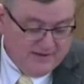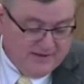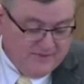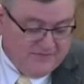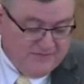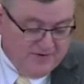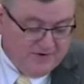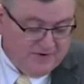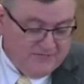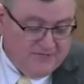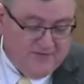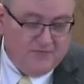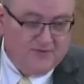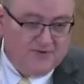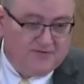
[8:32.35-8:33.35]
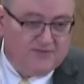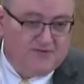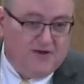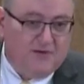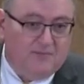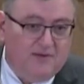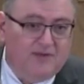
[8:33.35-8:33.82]
I figured if he wants to
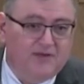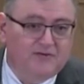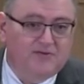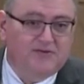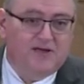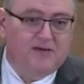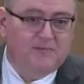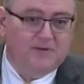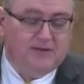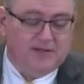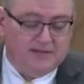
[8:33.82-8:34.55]
tell me, he'll tell me.